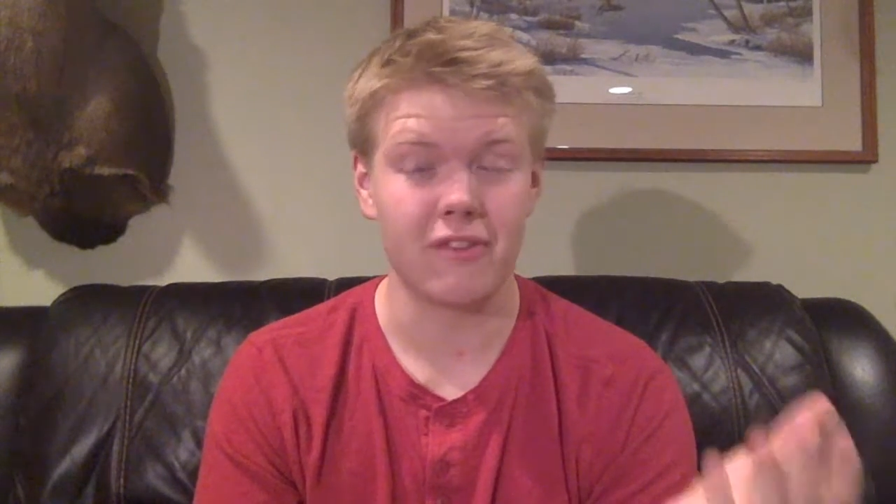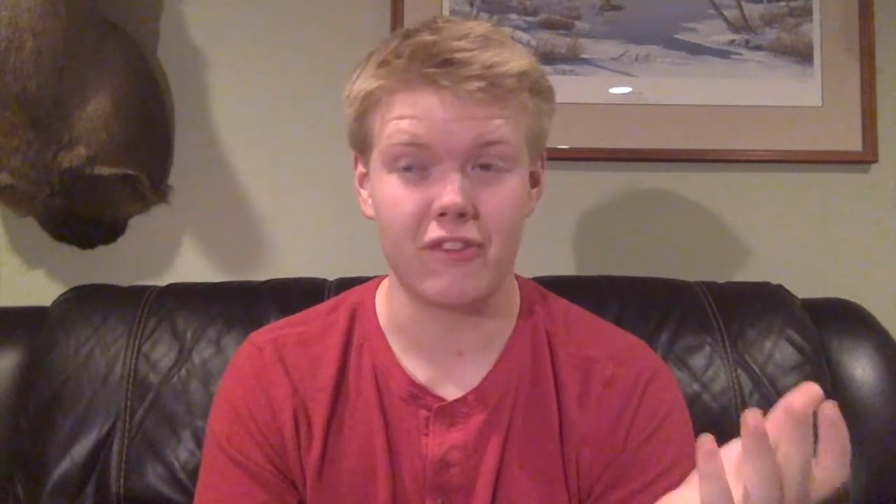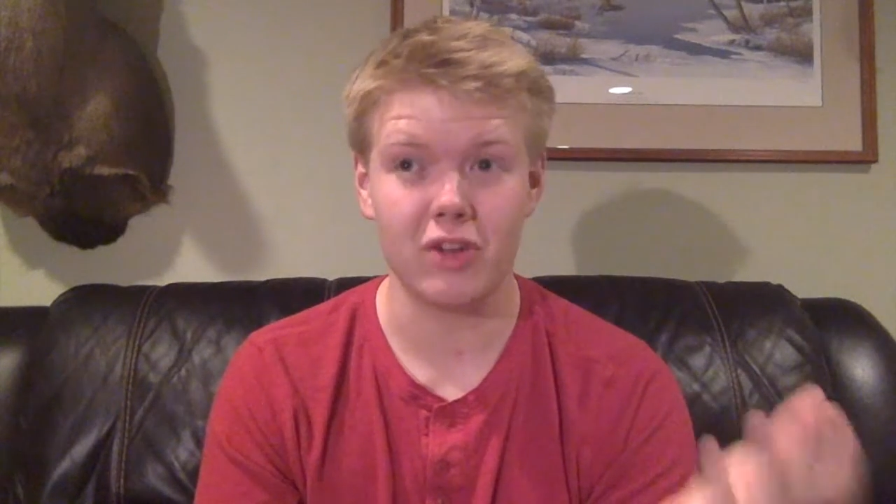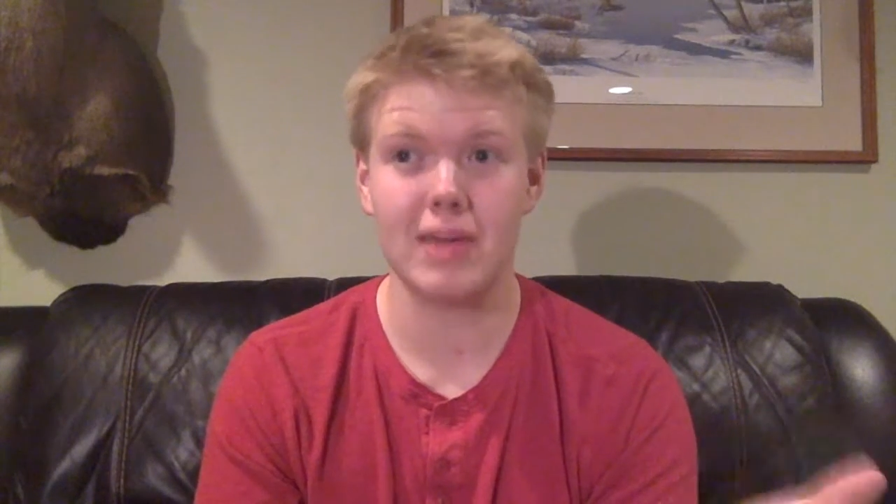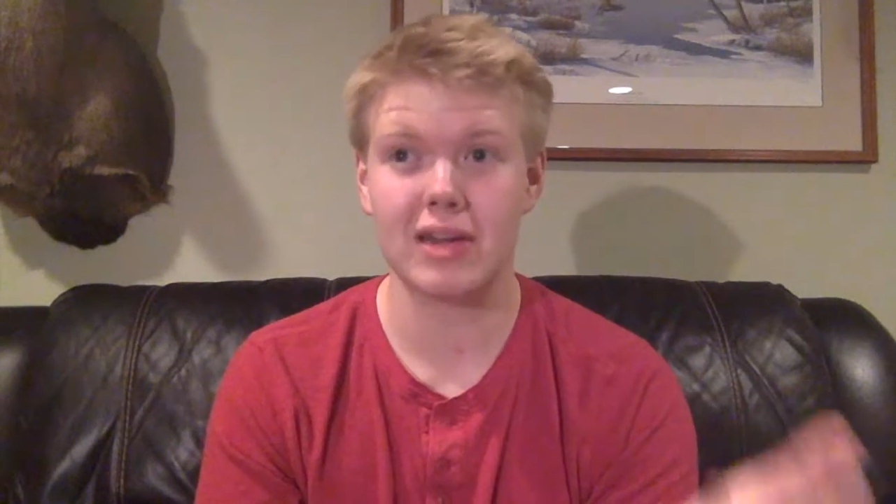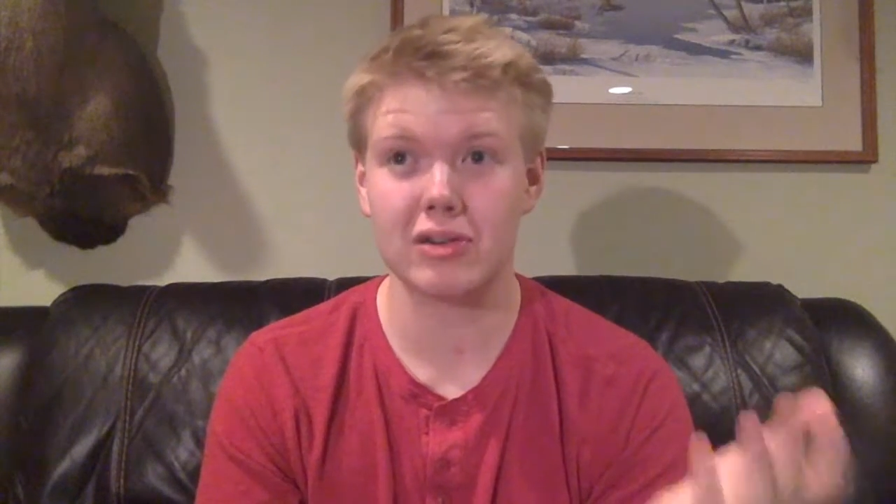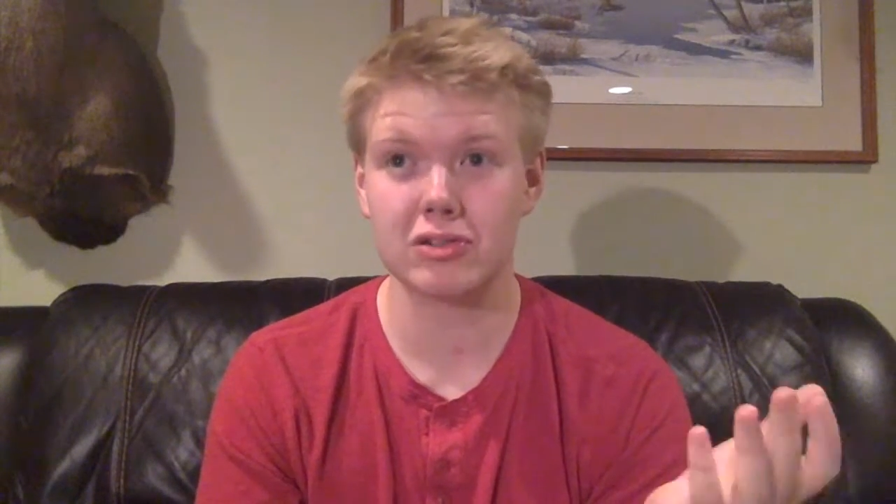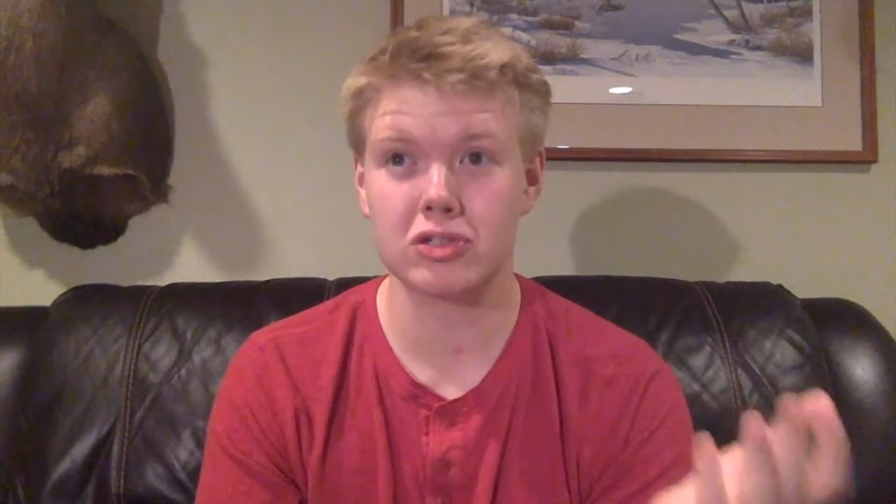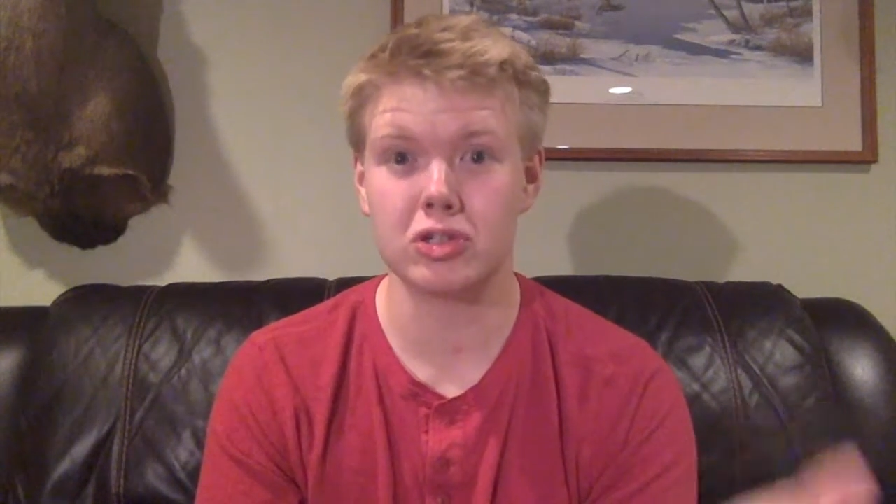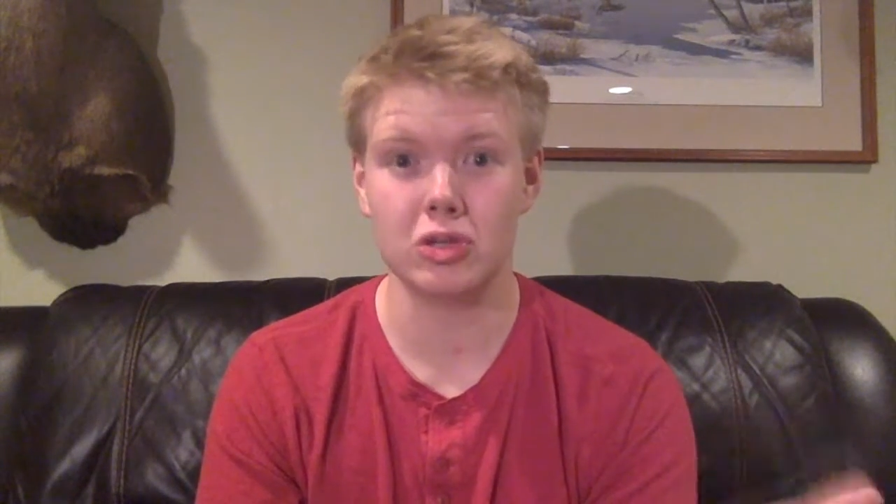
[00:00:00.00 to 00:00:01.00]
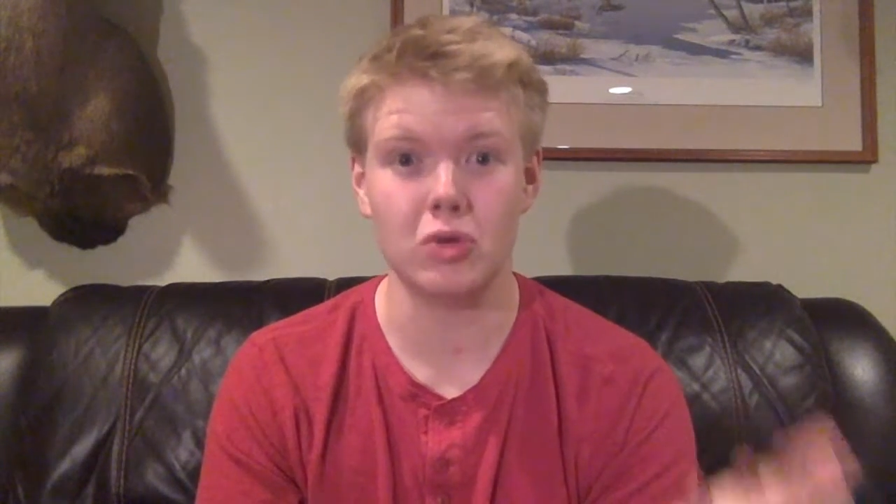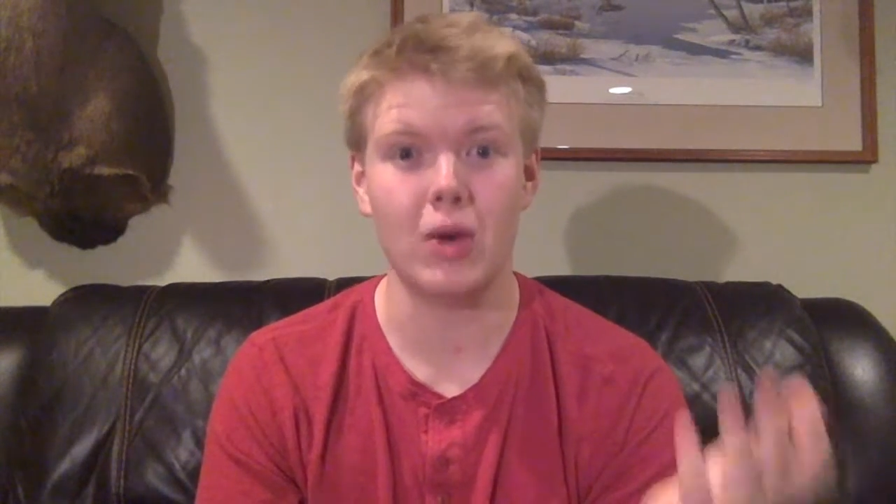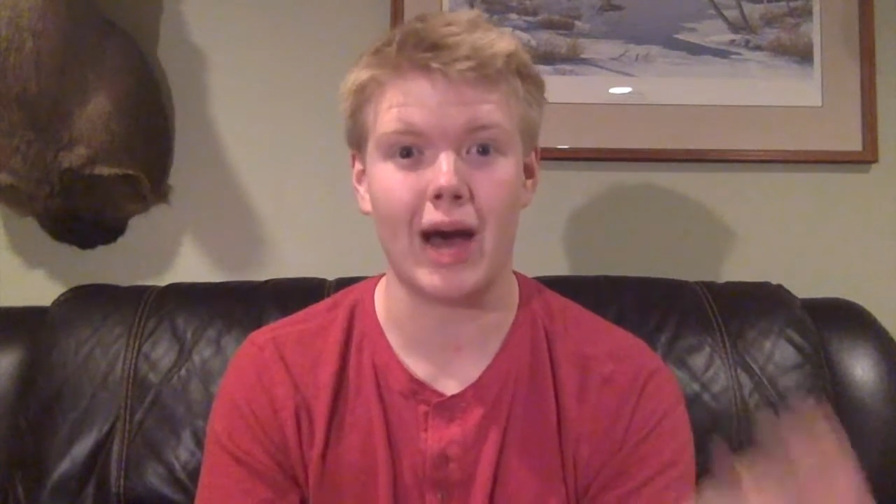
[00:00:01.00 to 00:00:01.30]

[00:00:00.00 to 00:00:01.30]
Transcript: filmmakers knew